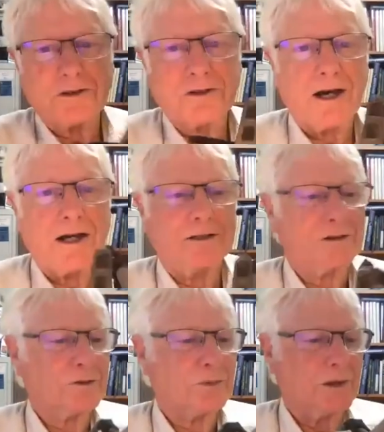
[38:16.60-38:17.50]
tying
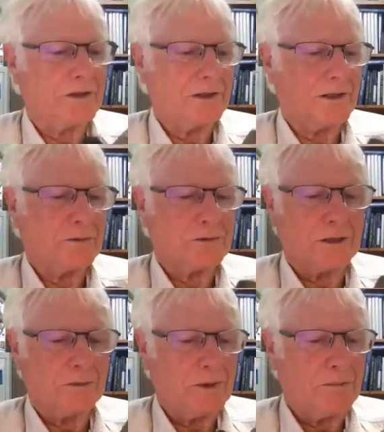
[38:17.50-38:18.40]
this one. Uh, it was
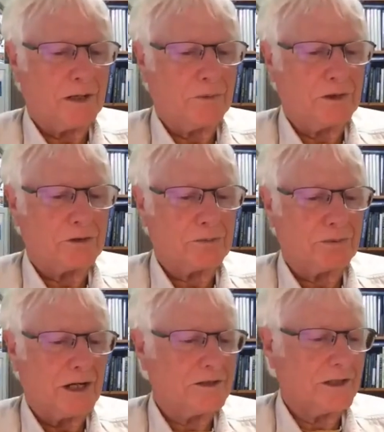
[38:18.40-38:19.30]
going to be my winter's
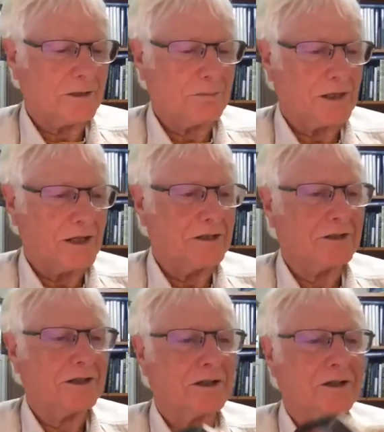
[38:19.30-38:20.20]
project, but I
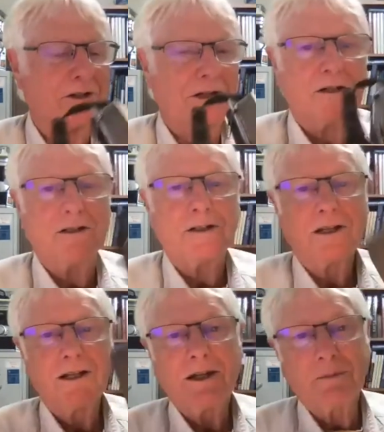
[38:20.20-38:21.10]
didn't get it done.
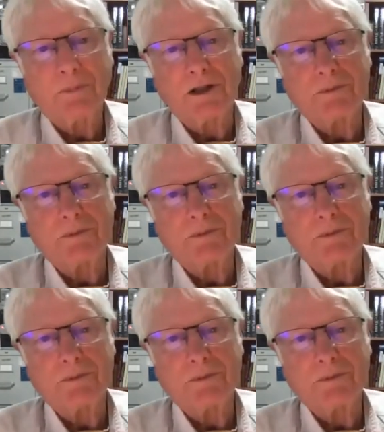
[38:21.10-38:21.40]
But